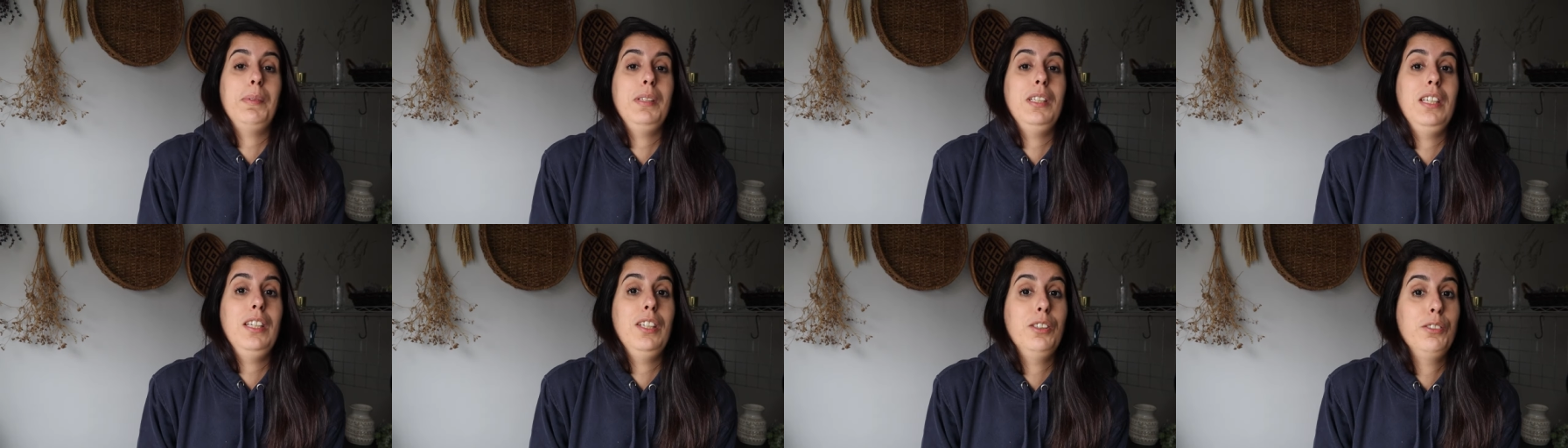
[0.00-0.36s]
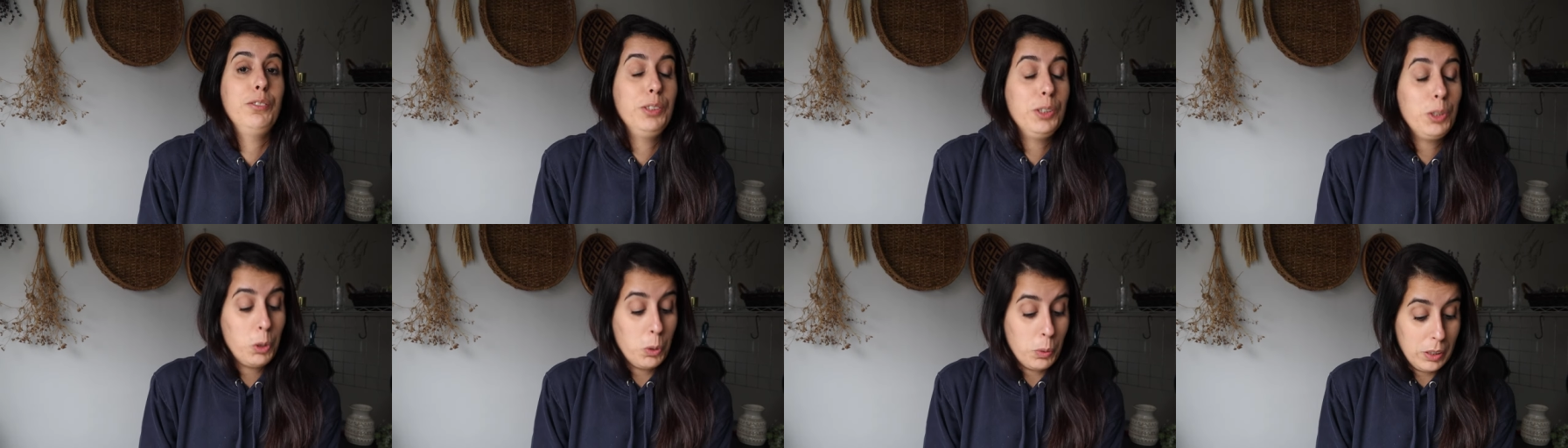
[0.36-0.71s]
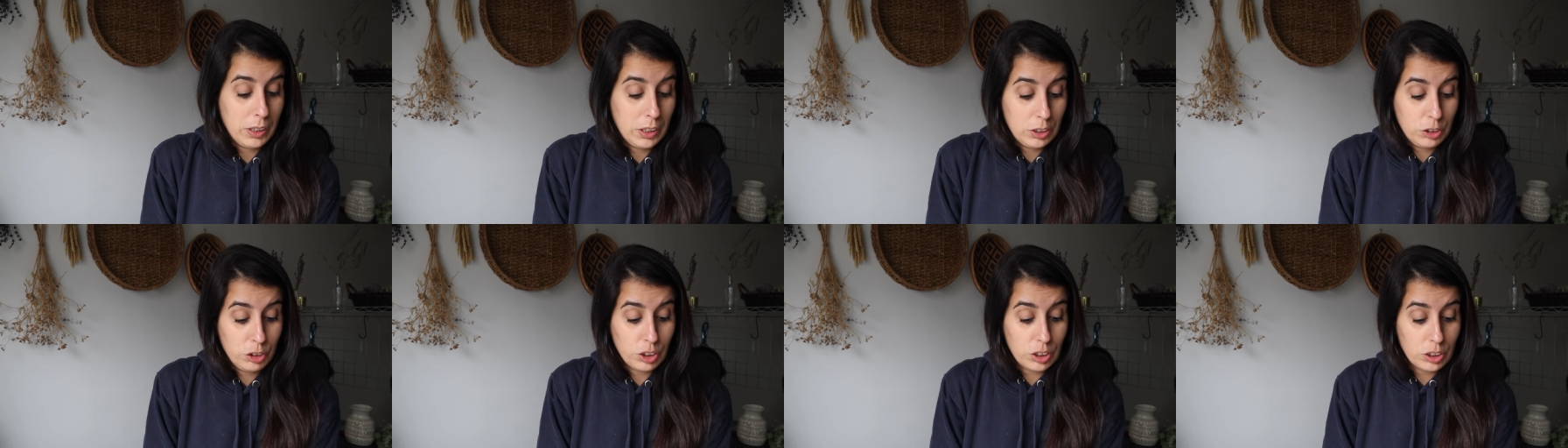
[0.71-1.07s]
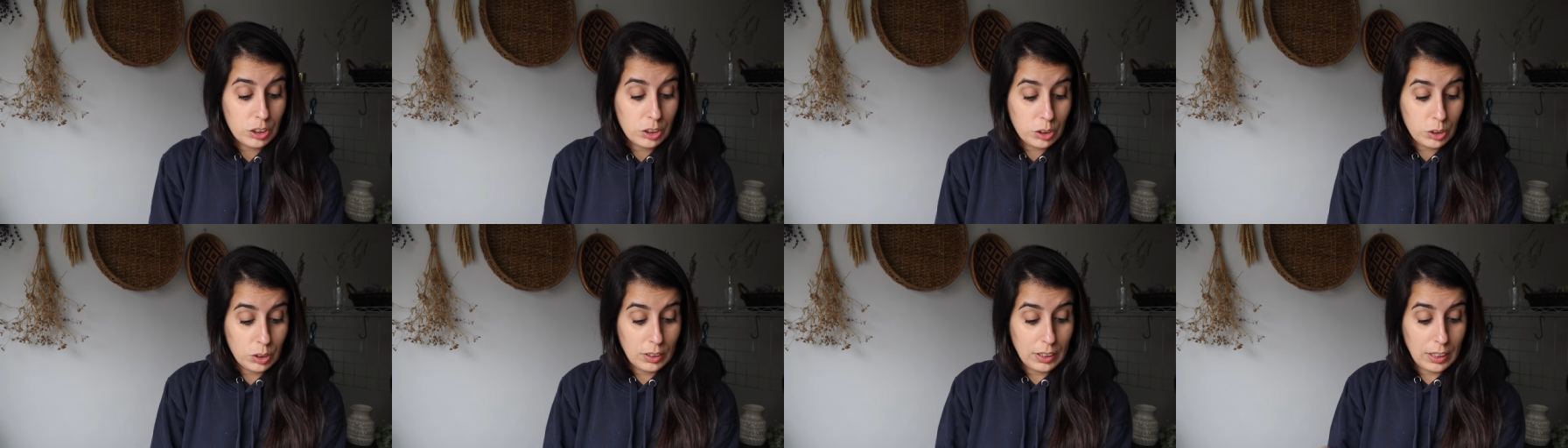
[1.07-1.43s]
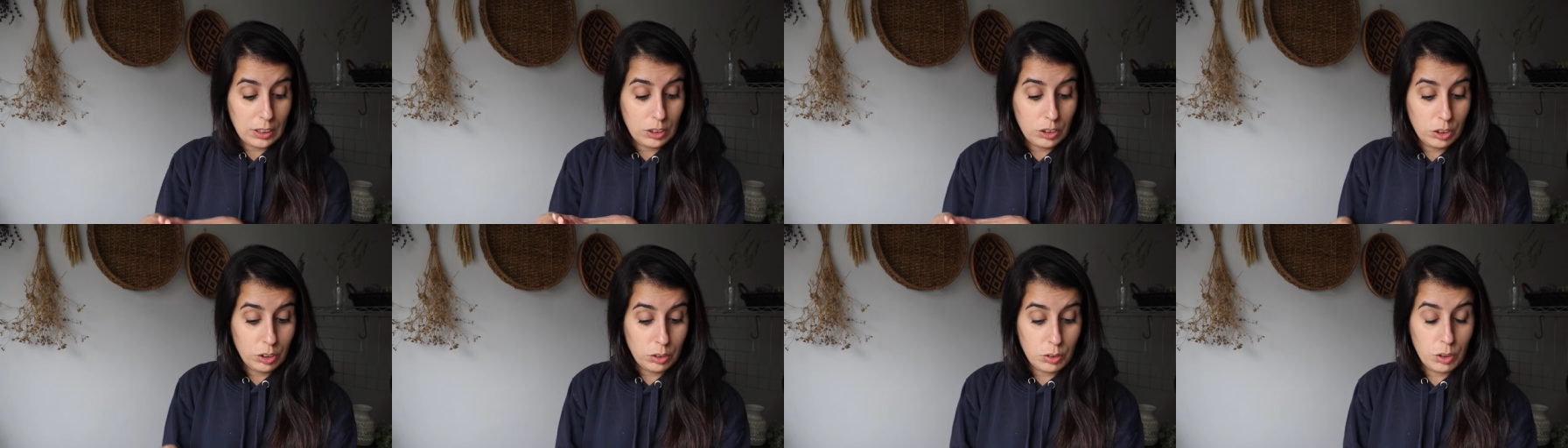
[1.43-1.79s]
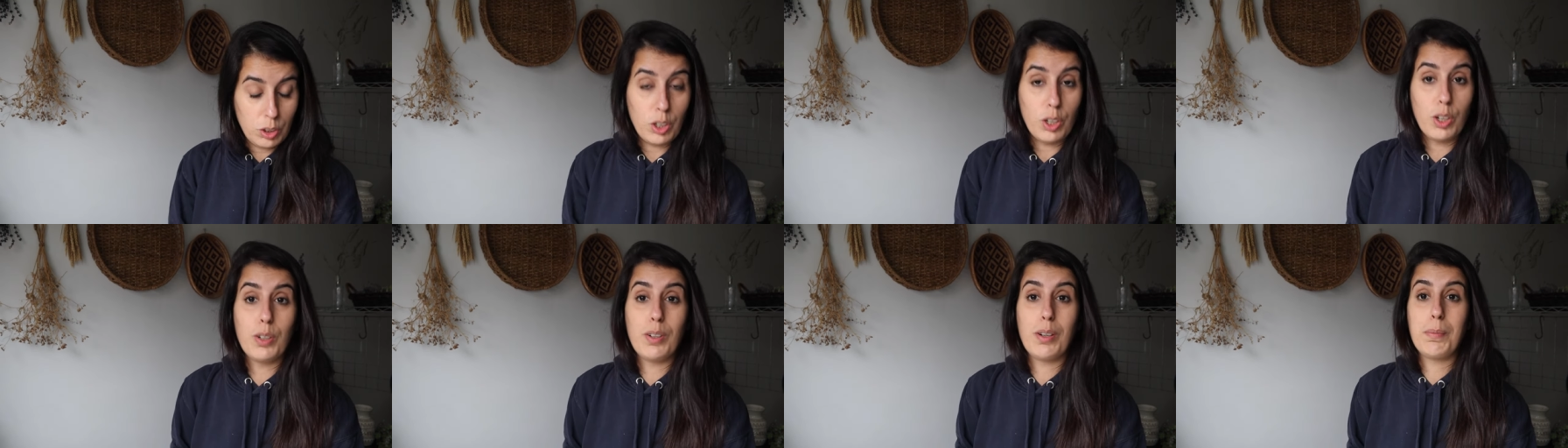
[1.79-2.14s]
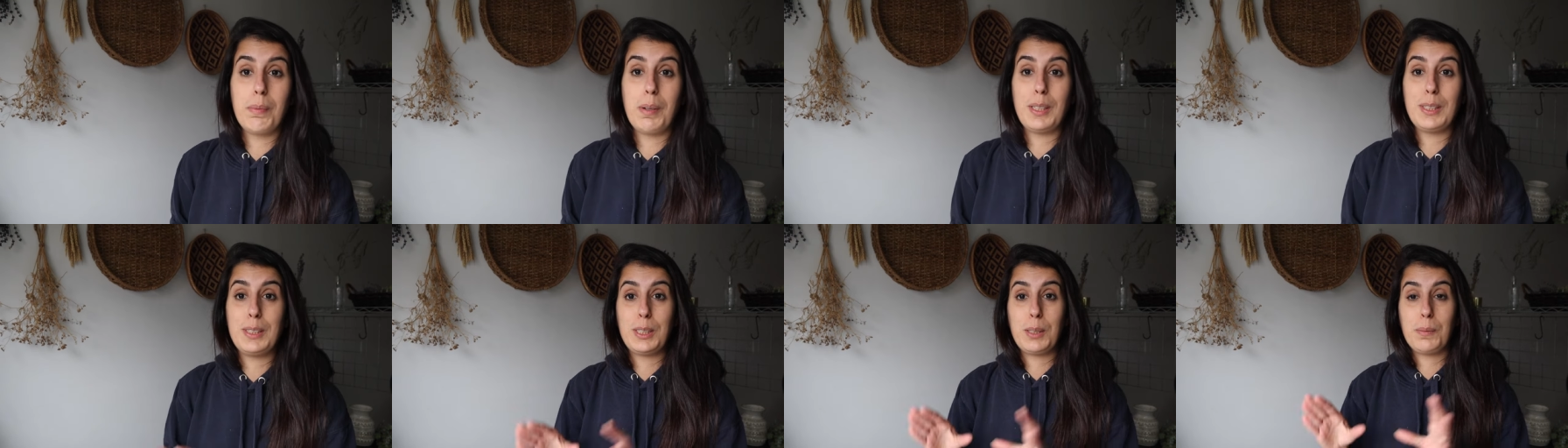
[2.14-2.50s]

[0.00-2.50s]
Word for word: in here real quick just to let you know about